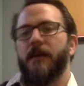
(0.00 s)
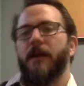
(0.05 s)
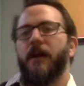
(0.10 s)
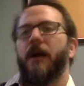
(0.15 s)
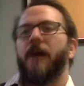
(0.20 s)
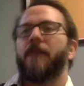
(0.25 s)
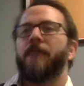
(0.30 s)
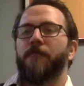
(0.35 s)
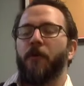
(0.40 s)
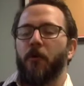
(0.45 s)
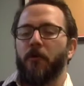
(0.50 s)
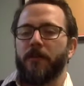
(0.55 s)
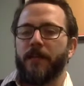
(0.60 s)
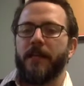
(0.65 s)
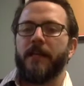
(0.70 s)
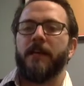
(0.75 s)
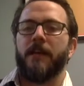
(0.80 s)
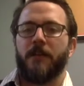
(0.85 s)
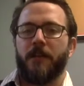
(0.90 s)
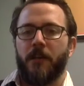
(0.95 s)
unfolding
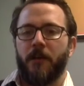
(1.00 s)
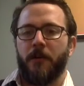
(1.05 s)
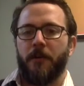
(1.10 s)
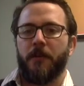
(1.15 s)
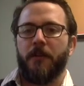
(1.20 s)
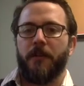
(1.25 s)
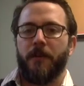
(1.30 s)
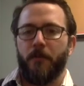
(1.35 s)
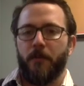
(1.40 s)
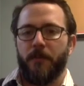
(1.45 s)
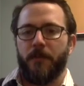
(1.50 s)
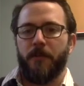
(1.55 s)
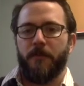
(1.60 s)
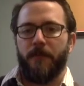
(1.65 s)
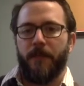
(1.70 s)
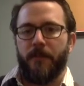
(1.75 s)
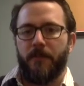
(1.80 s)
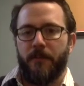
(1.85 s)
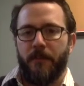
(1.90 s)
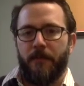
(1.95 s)
concurrently with the
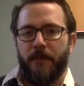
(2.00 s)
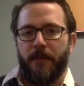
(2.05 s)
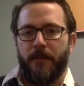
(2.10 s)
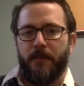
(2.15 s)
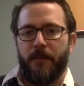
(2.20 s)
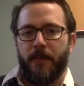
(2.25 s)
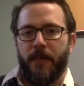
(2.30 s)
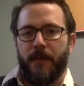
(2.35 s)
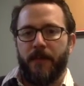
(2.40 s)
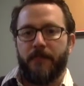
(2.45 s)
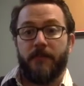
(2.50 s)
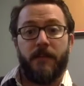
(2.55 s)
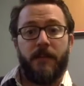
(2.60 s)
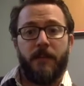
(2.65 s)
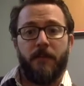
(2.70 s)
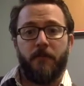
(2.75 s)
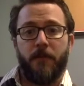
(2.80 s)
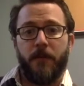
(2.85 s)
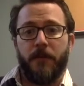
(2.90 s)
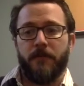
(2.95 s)
face-to-face class
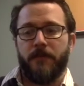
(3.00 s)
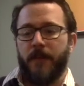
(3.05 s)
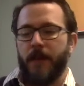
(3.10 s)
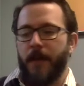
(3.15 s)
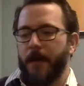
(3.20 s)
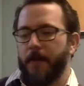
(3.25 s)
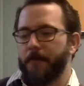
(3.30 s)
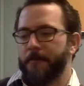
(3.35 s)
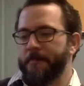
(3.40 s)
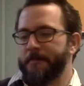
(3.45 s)
in real time.